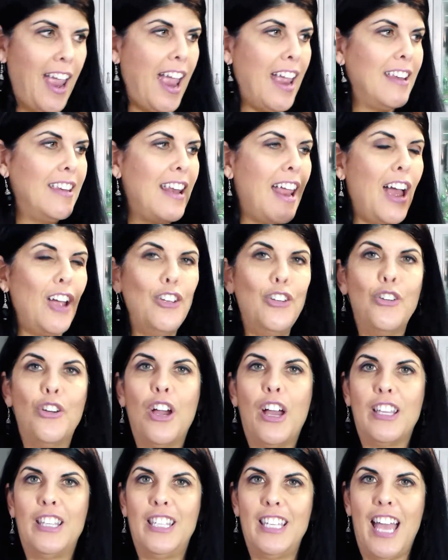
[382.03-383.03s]
And now you
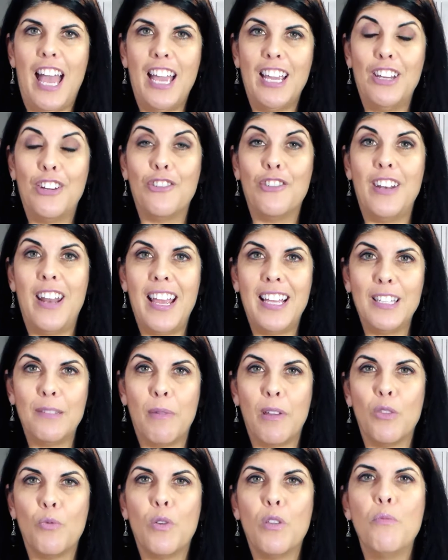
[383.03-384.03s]
go attack your
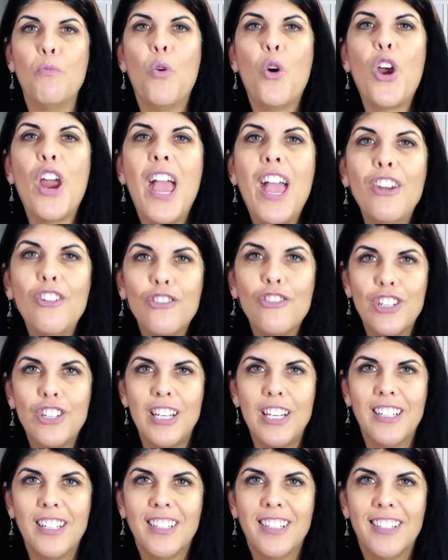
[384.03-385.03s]
next month with more
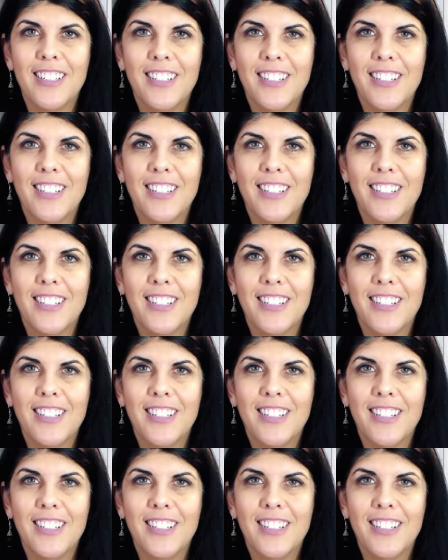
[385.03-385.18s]
energy.